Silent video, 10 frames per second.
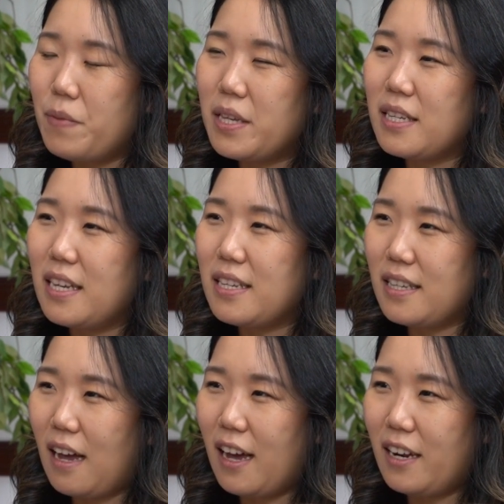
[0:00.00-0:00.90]
business
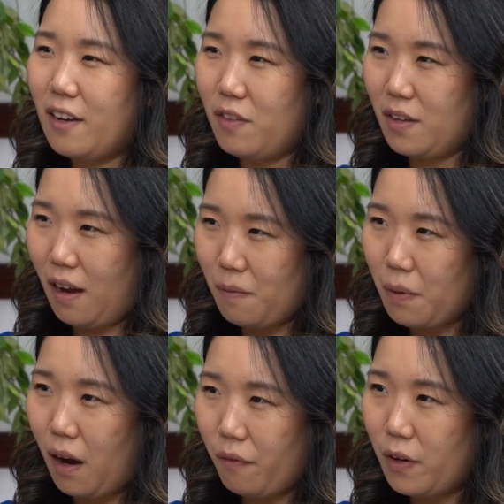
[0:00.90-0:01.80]
side of the
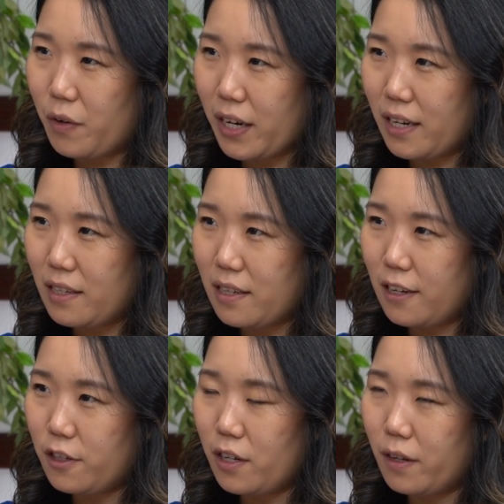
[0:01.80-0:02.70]
nonprofit
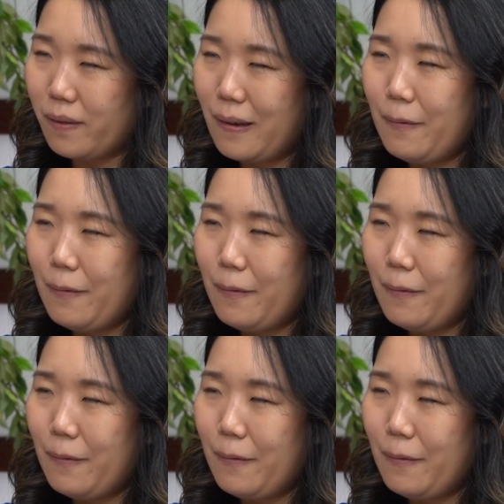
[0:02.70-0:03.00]
organization.